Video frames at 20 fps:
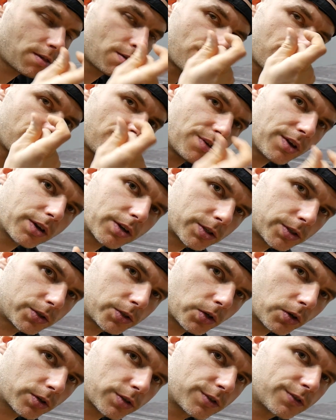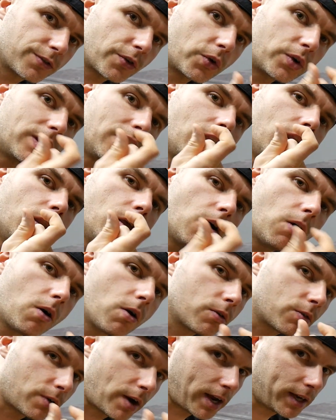thicker socks for a
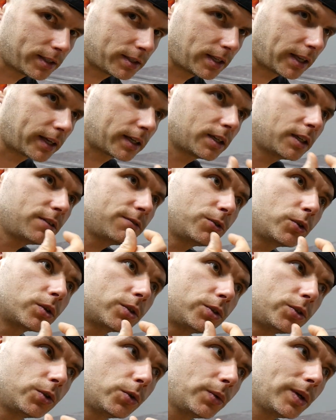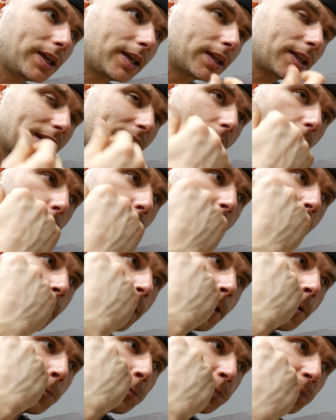long ride. Like if you're doing now
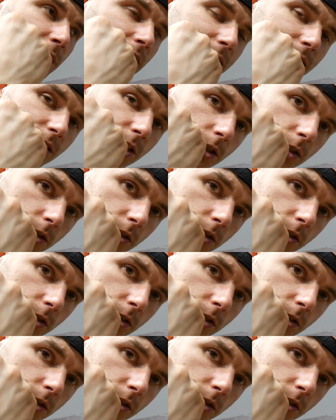the